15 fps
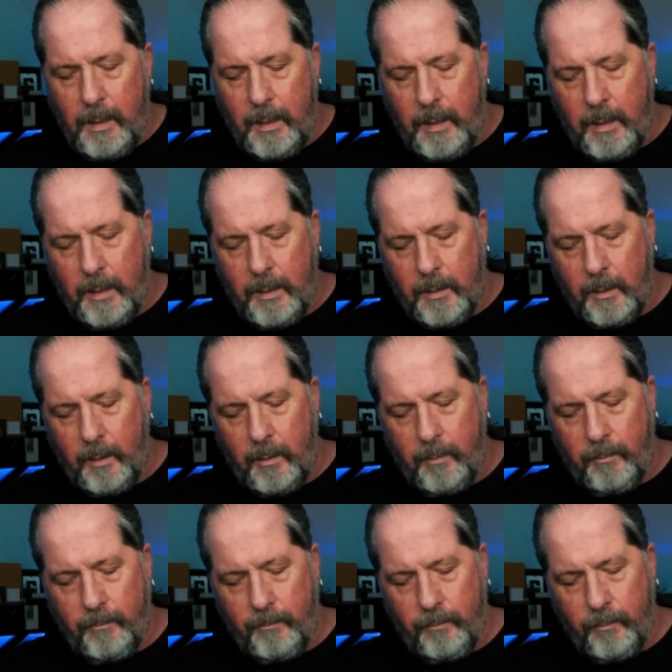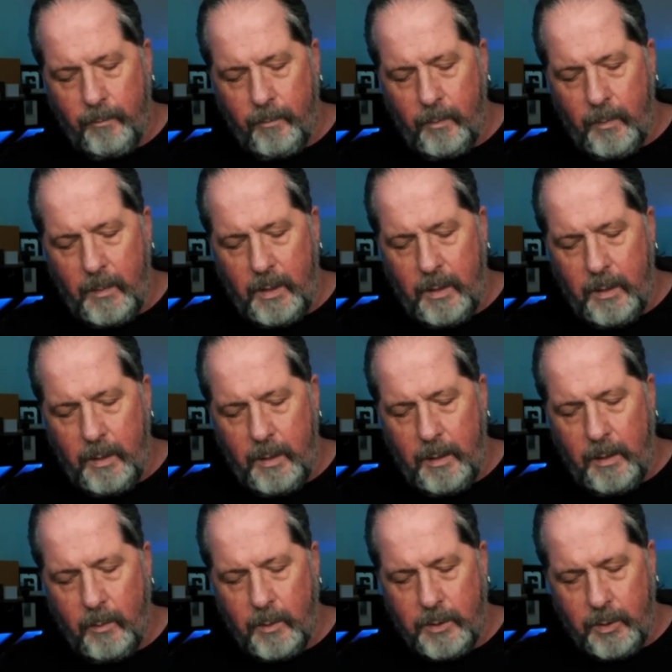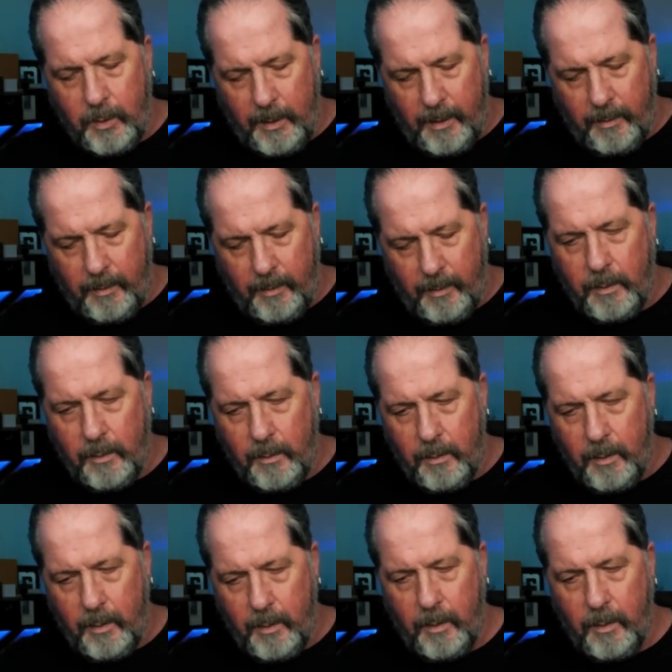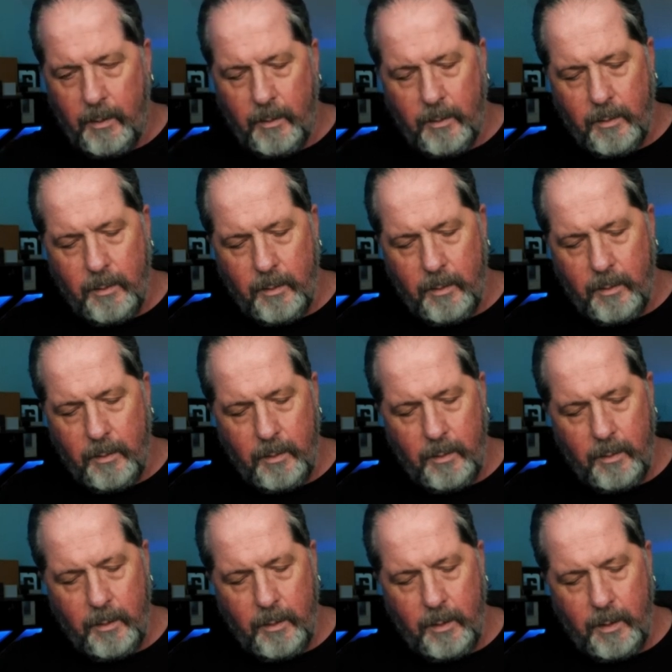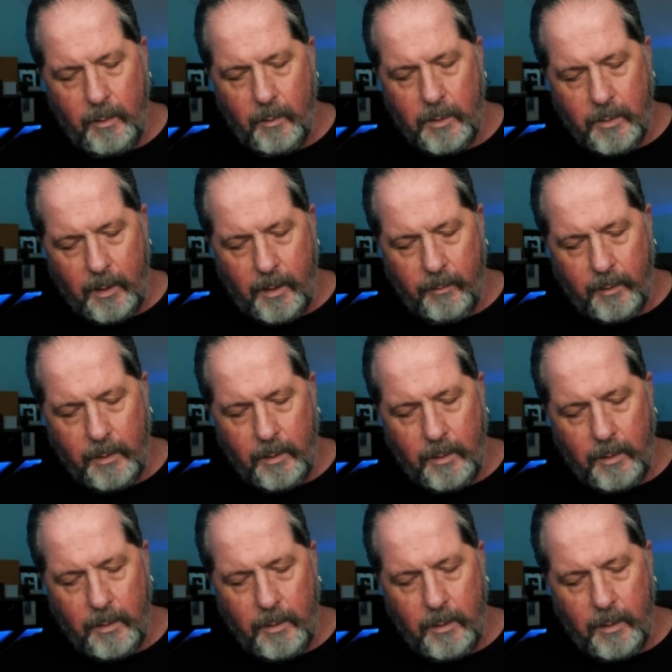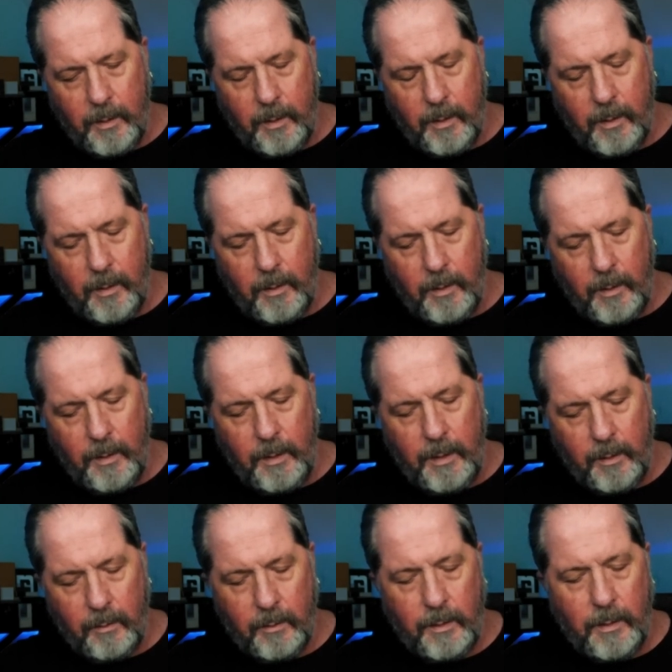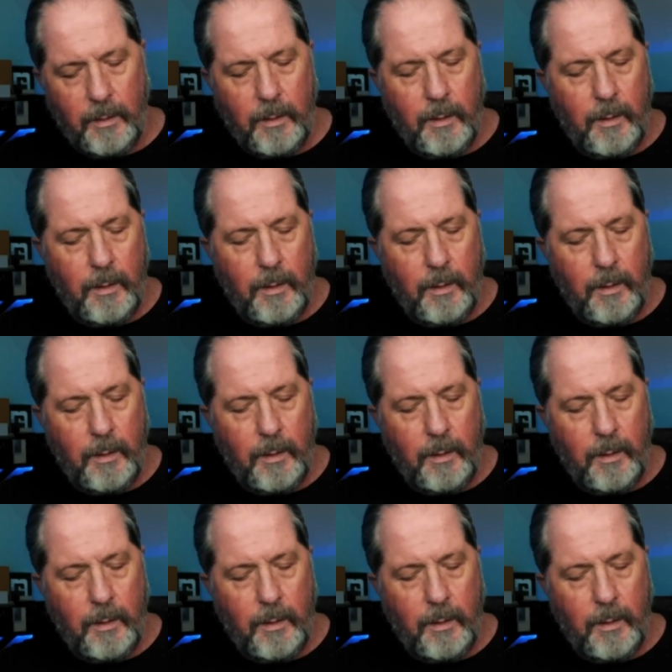and he was traveling, and he was traveling in Italy,